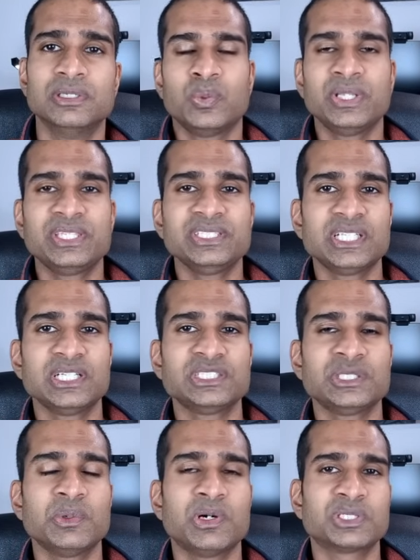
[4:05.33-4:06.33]
With
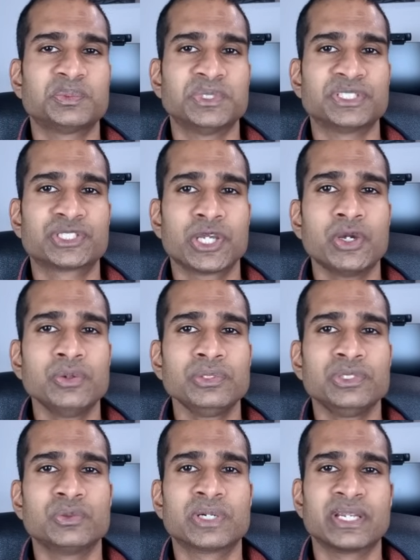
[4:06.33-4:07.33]
Intelligent Octopus Go,
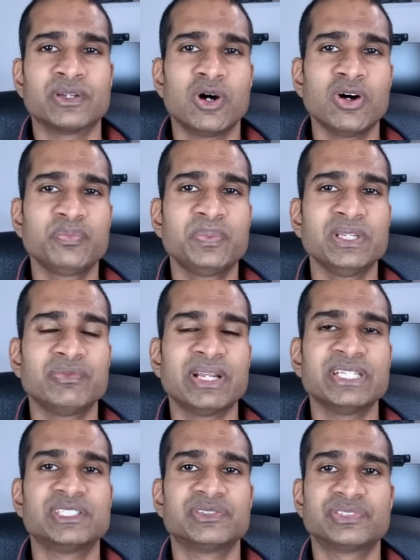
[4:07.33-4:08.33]
you'll get an off-peak
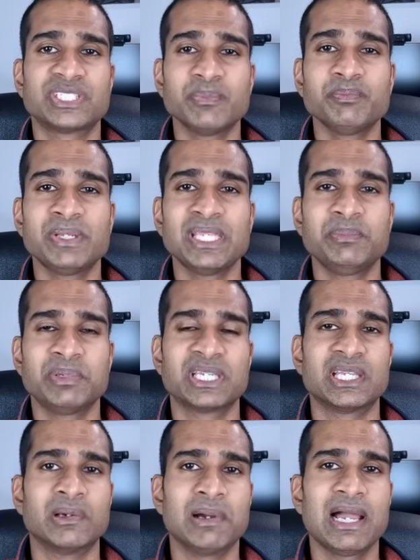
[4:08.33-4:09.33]
rate of 7p per
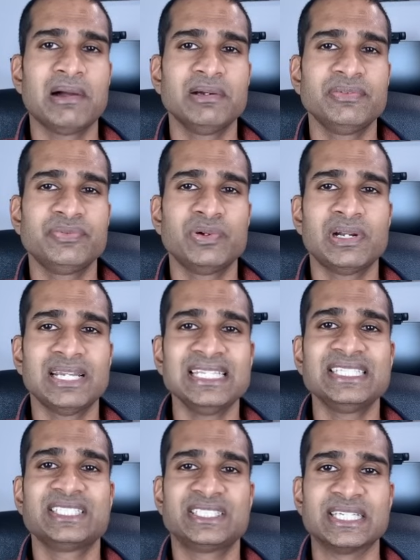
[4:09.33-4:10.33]
kilowatt hour for at
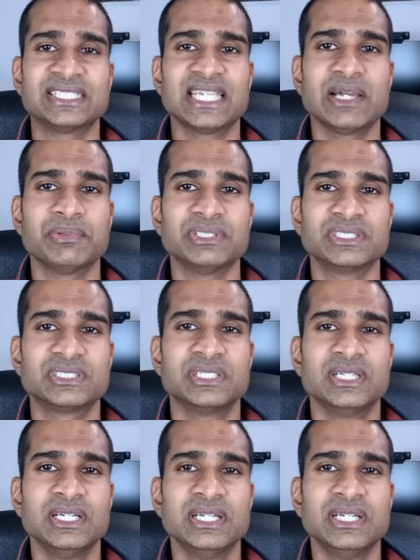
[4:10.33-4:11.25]
least 6 hours.